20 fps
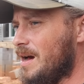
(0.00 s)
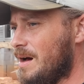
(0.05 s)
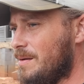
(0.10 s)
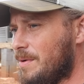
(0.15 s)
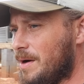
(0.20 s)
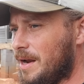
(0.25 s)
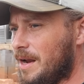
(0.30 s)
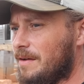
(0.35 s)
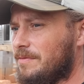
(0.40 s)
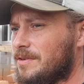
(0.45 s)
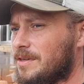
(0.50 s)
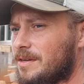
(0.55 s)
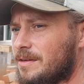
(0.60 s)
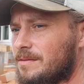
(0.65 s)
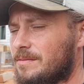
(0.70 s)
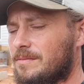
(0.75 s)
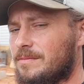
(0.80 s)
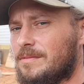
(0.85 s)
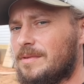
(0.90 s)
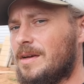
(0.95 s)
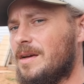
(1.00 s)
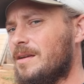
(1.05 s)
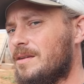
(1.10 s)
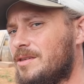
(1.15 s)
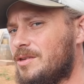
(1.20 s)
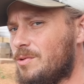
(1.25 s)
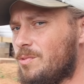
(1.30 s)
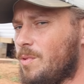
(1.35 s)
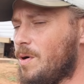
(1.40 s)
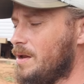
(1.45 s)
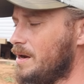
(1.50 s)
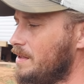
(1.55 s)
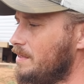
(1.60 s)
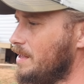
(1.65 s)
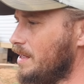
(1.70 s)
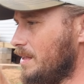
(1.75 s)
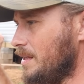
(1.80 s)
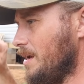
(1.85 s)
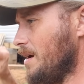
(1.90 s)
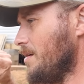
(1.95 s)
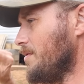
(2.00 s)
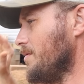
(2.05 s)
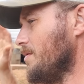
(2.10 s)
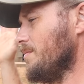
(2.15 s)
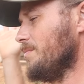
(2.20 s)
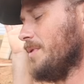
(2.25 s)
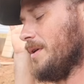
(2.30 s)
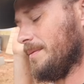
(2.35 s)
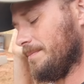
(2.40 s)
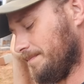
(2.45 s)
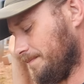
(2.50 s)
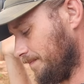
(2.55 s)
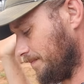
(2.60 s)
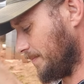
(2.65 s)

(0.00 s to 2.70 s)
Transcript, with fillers: I might have to do one and then the other, but